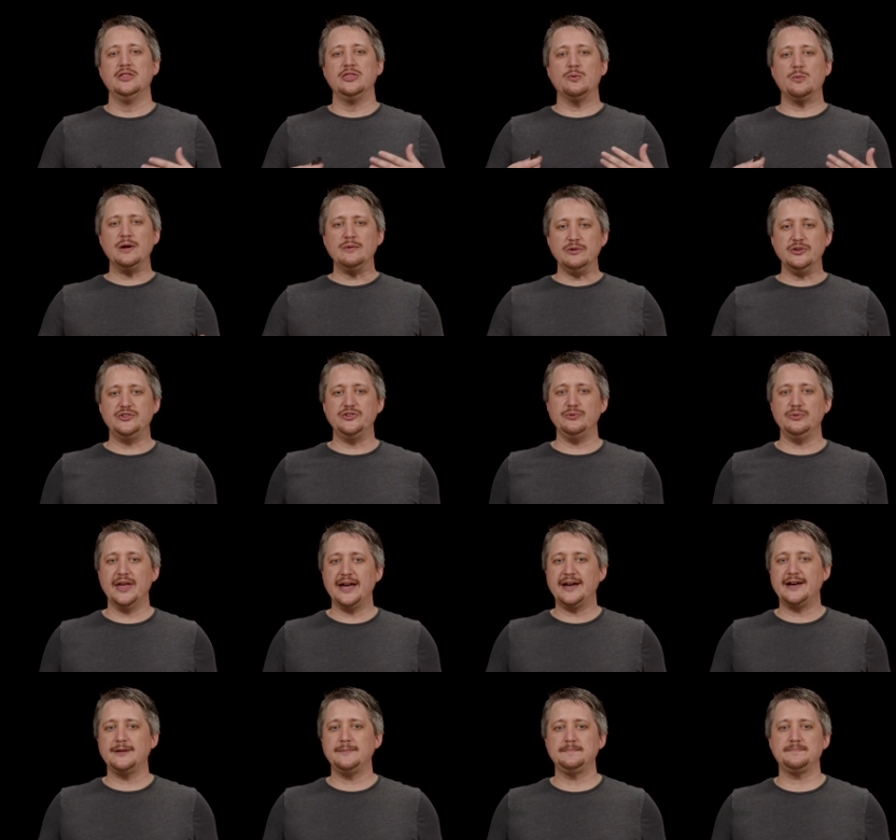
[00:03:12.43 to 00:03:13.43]
The way we do
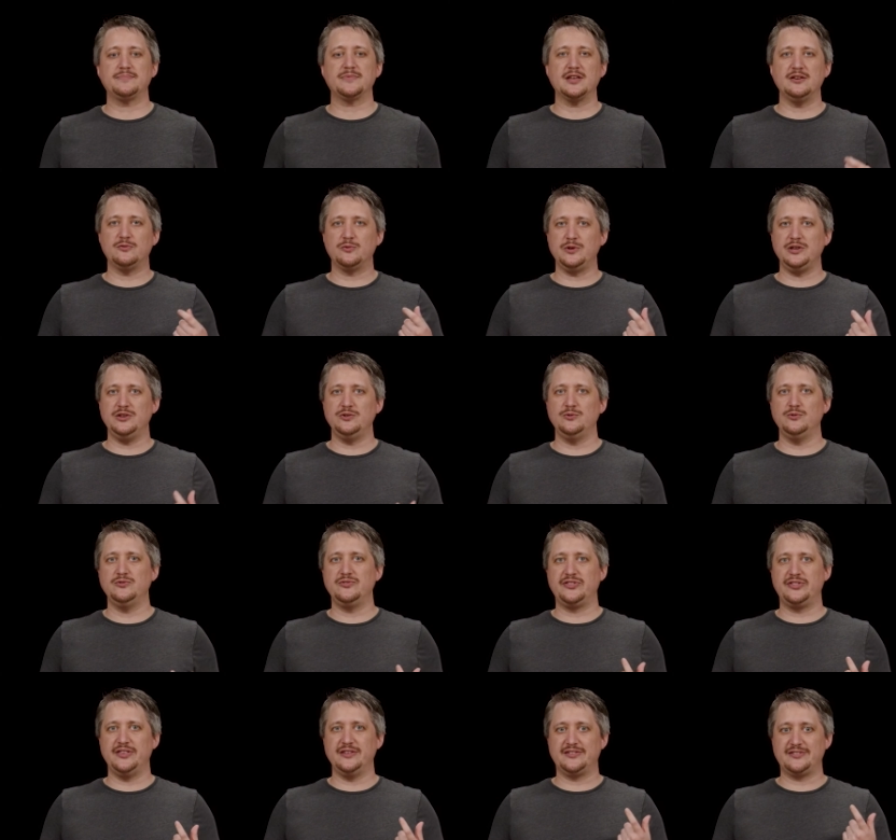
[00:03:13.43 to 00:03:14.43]
that is we
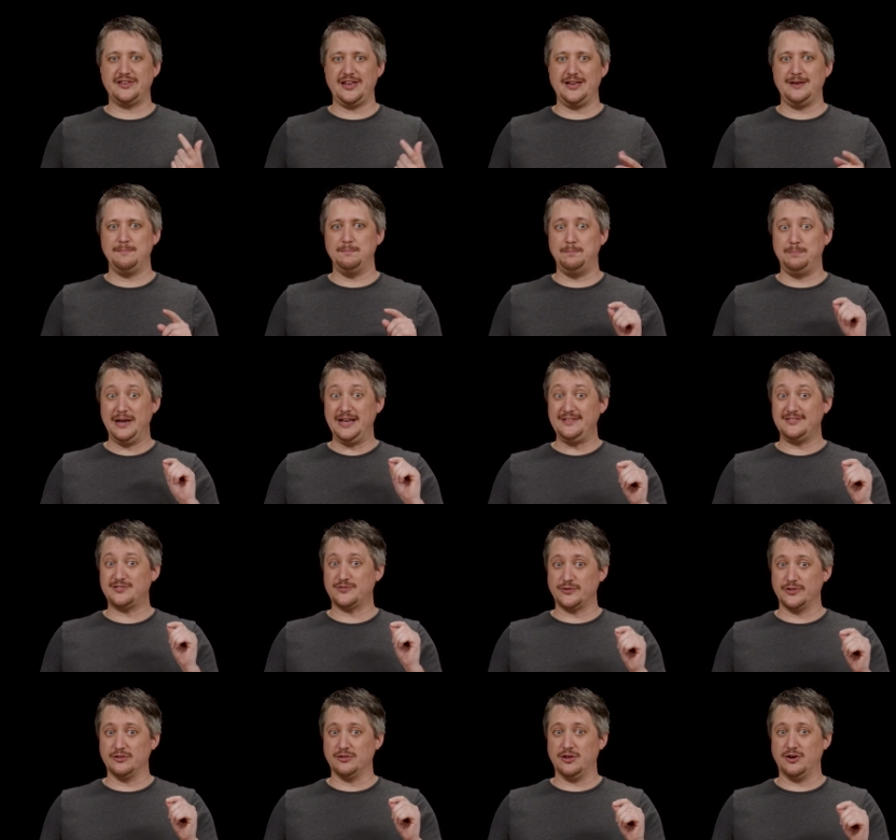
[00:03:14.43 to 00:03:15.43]
use the same base
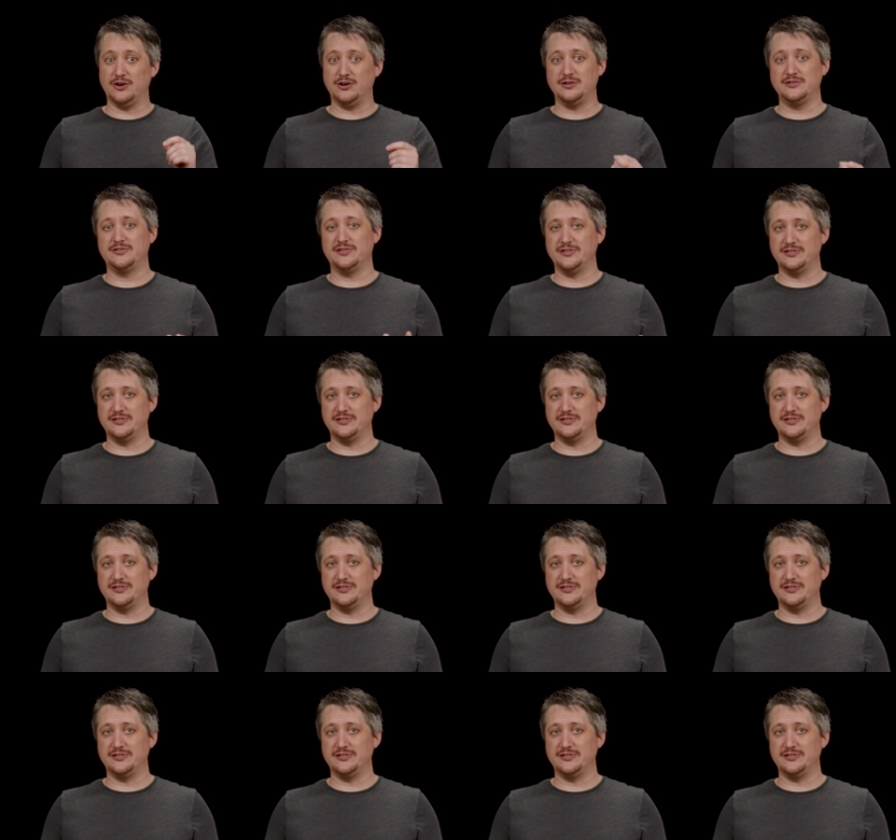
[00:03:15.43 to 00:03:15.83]
for the logs.